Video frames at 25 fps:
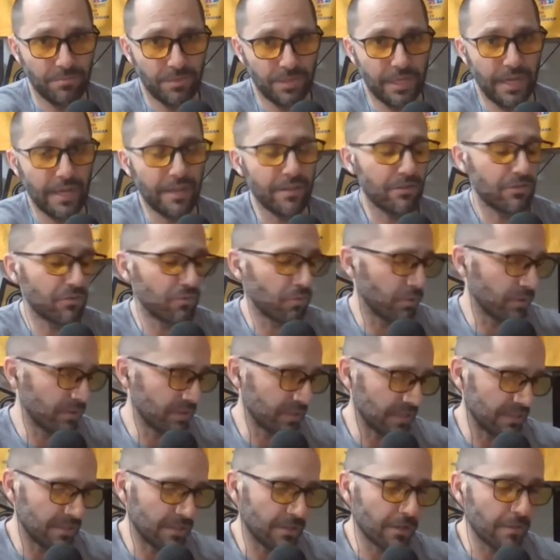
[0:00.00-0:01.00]
Okay, the source
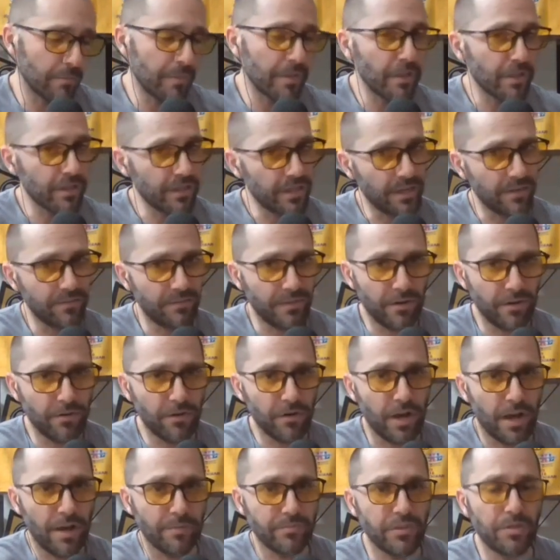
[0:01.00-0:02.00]
says they're going to be looking at a
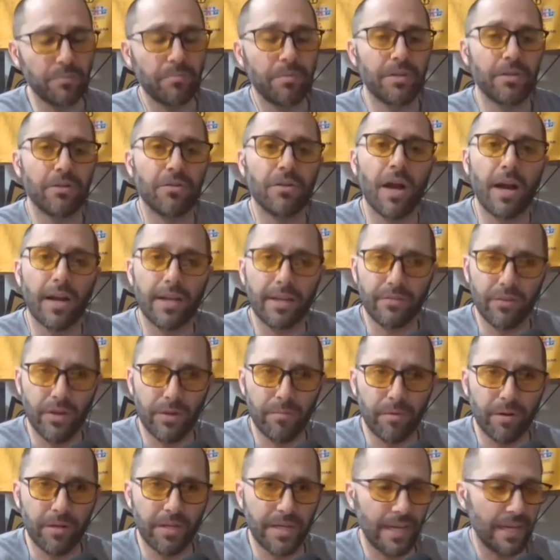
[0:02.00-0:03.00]
veteran option, but they're not giving
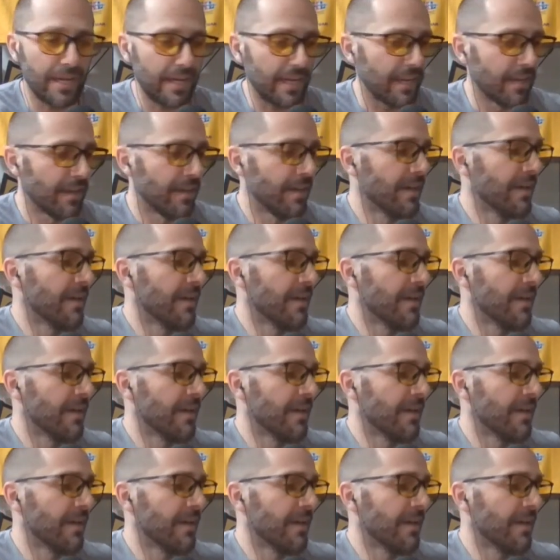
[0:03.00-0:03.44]
up on Kenny.